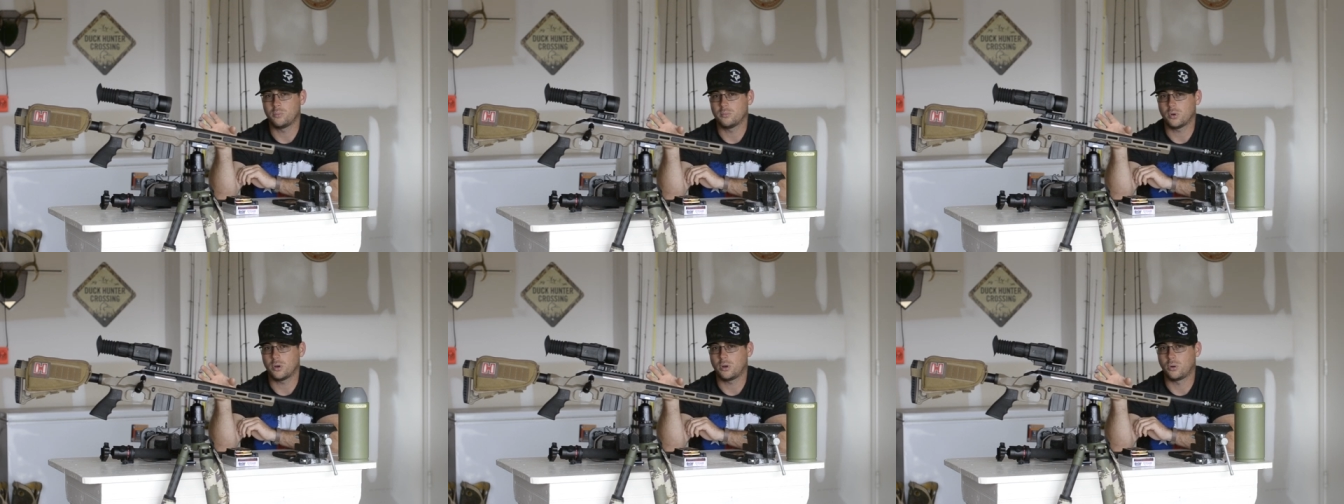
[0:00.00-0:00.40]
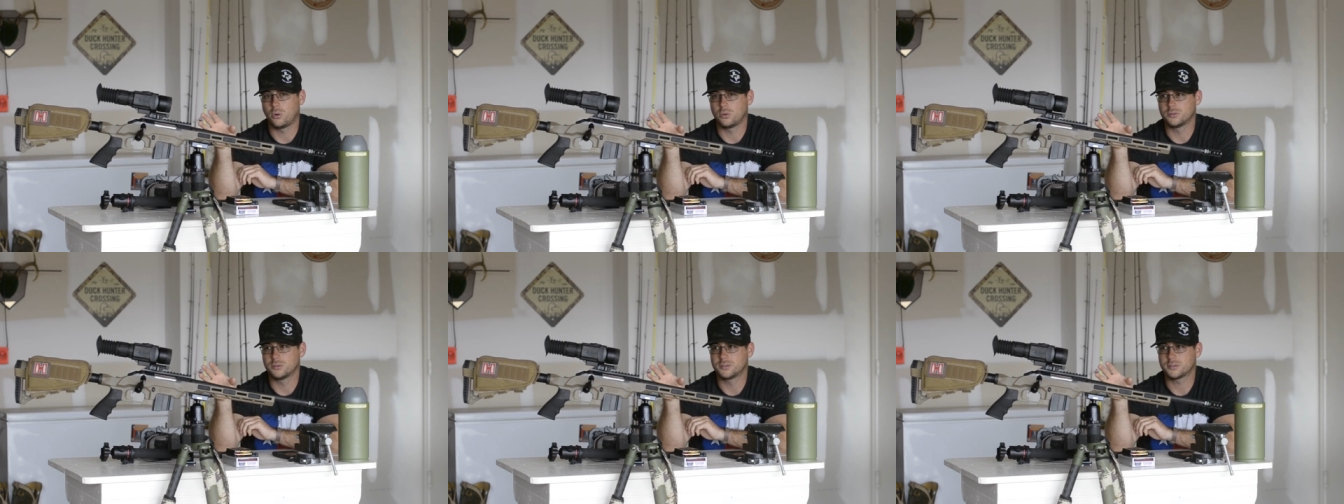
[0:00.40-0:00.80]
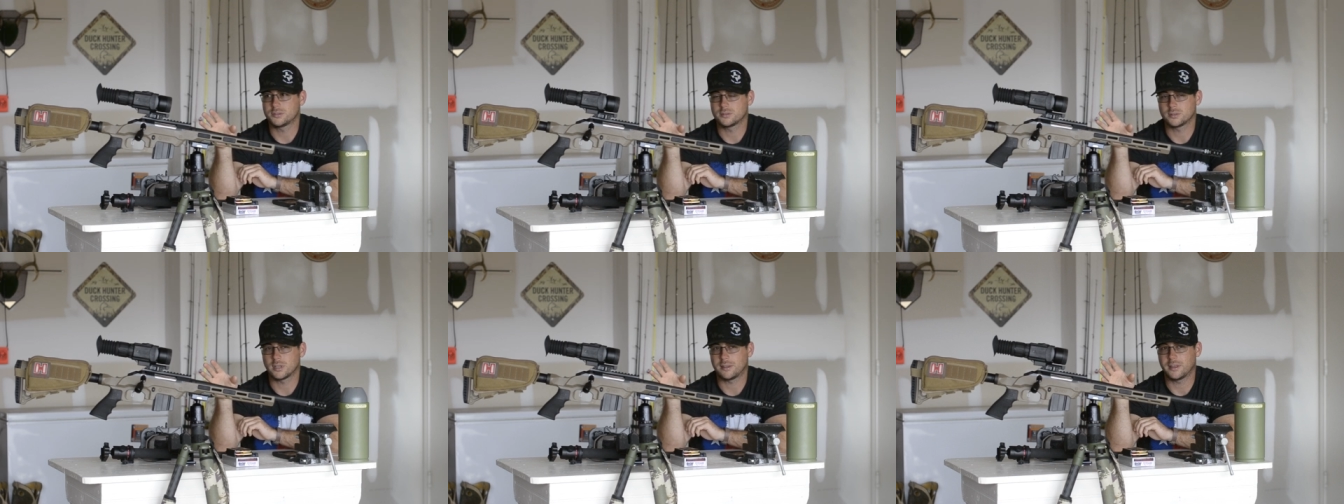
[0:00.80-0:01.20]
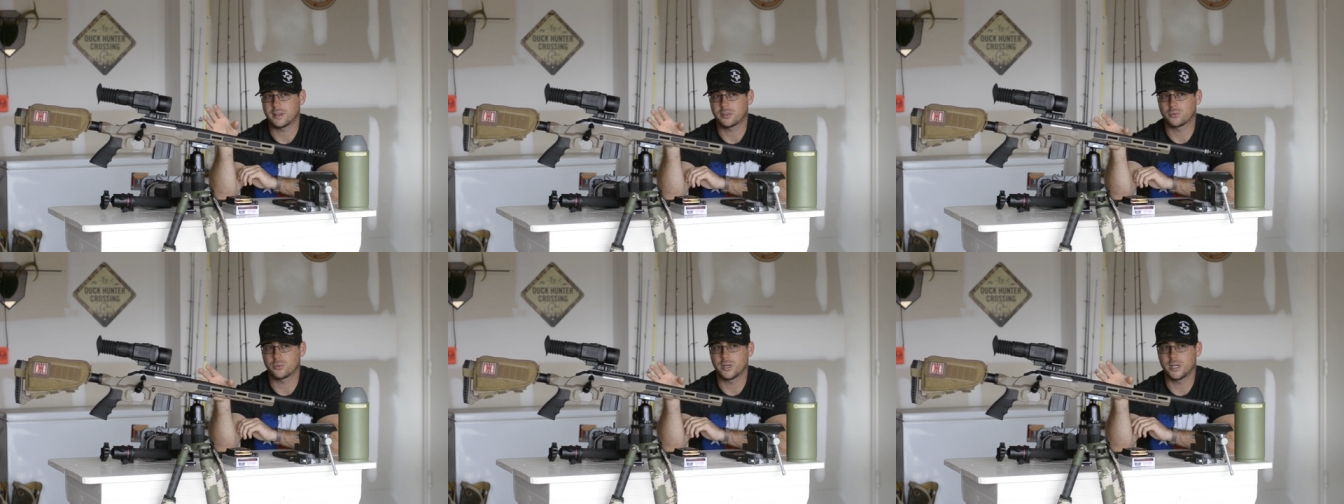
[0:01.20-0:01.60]
the scope
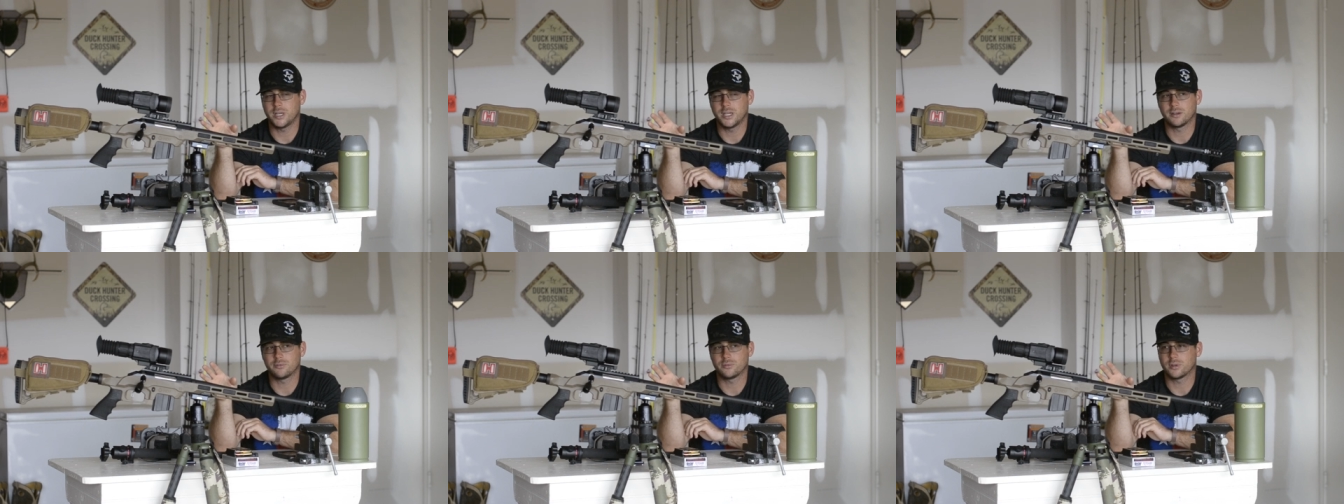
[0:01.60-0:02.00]
holds, I think,